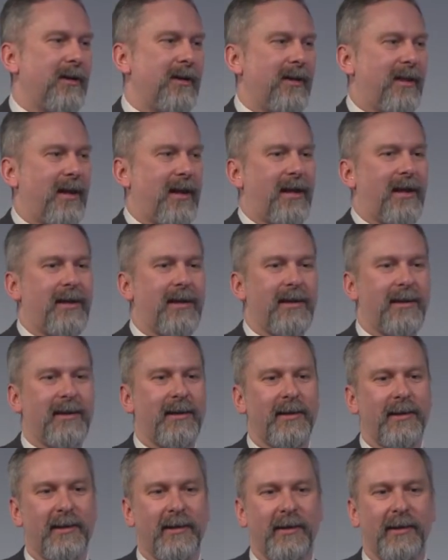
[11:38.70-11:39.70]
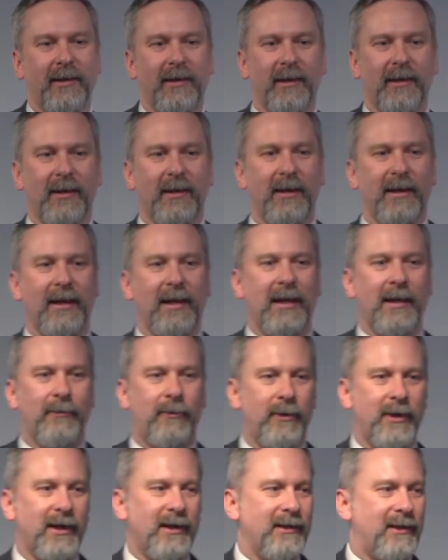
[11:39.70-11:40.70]
then it
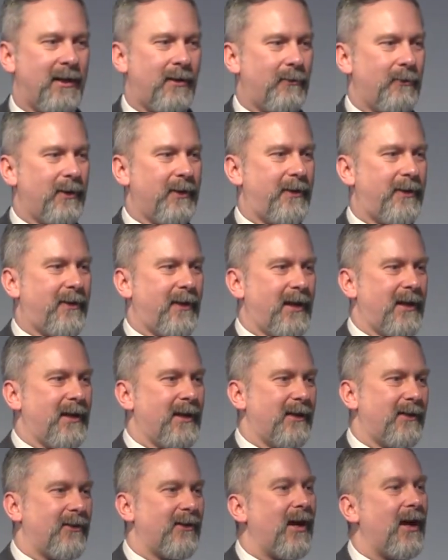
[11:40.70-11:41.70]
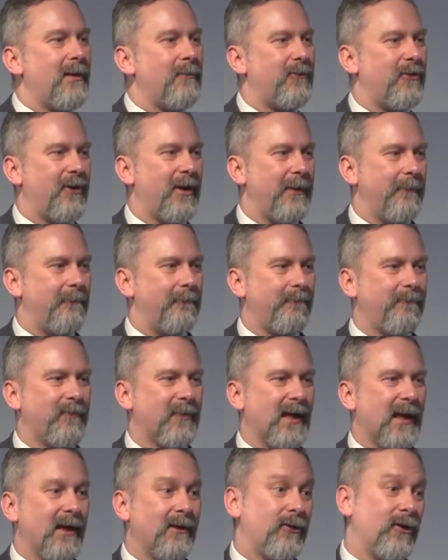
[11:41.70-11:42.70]
will get dealt with in its time frame.
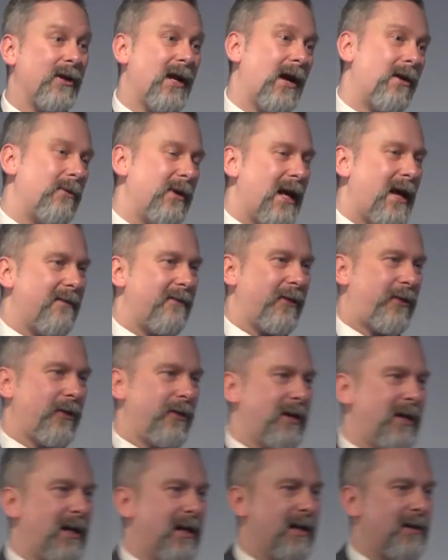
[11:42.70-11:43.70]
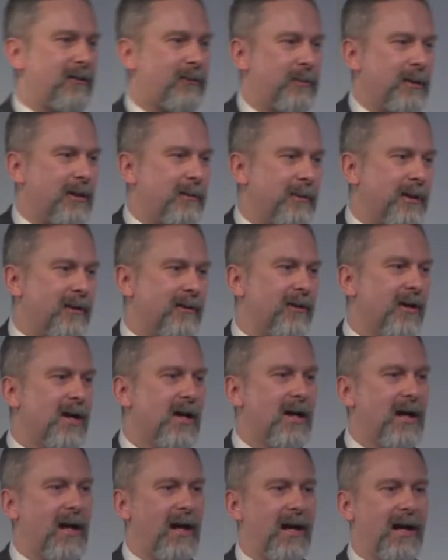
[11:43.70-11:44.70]
And so now we have a 30-day experiment,
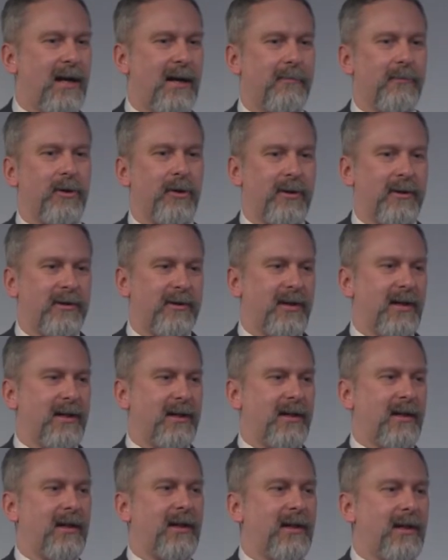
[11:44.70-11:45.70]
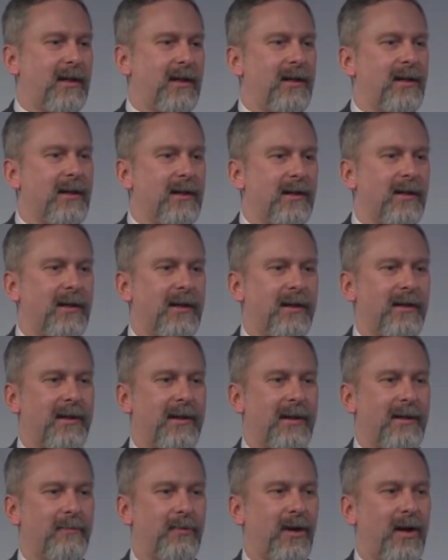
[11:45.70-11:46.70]
and I'm going to get the
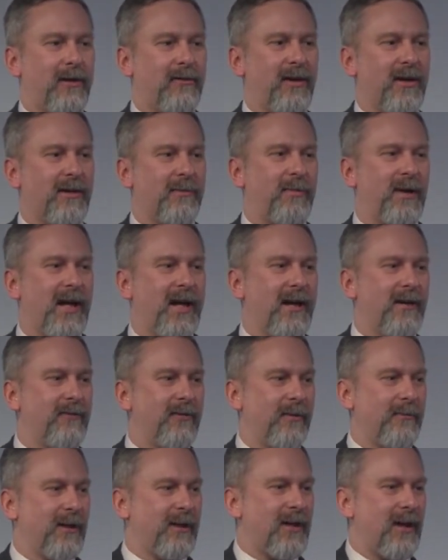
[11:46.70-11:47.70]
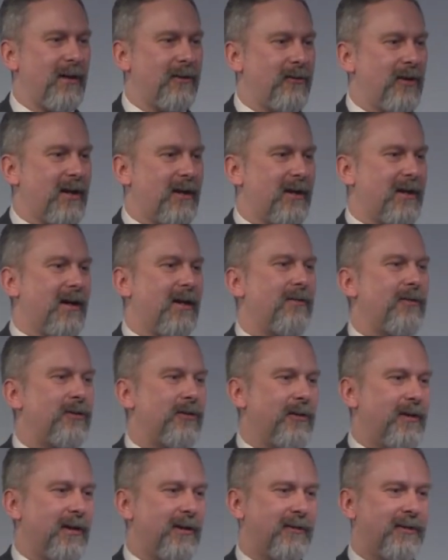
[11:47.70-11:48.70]
project plan from the contracting
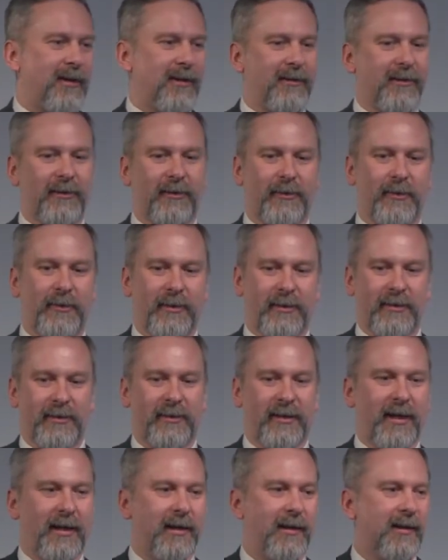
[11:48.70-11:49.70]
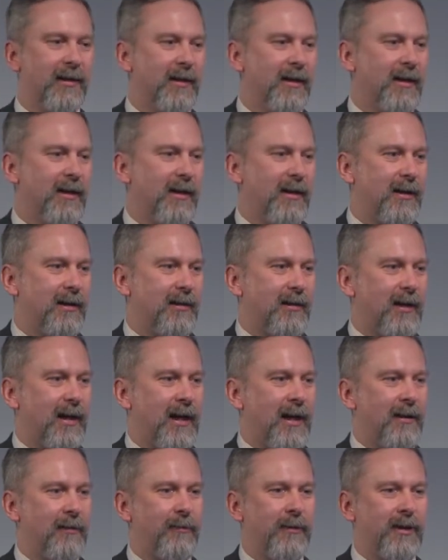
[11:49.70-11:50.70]
officer that says it's going to take
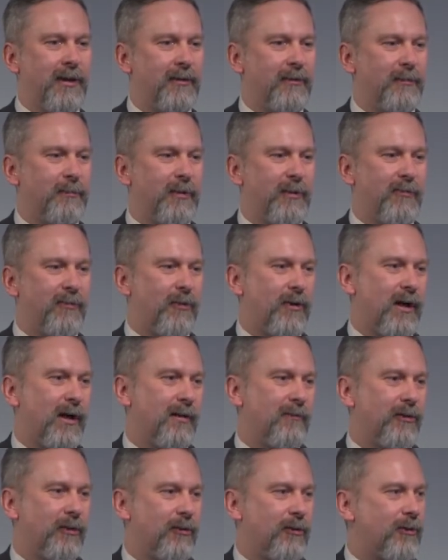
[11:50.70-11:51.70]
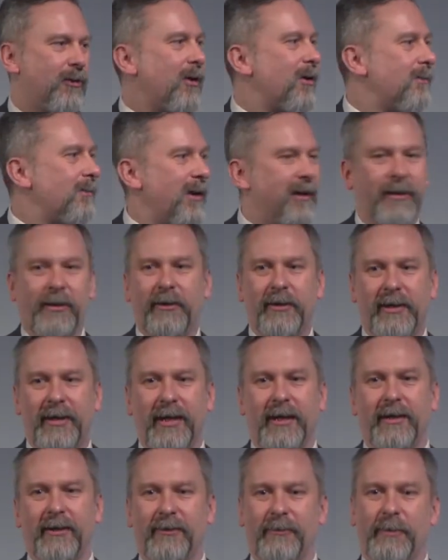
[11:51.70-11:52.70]
8 weeks before I ever start my
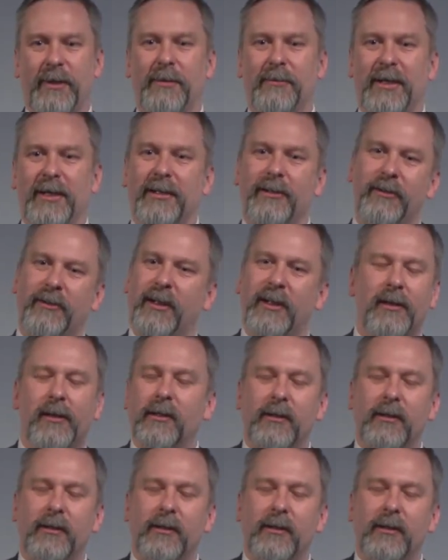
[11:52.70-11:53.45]
30-day experiment. And you say,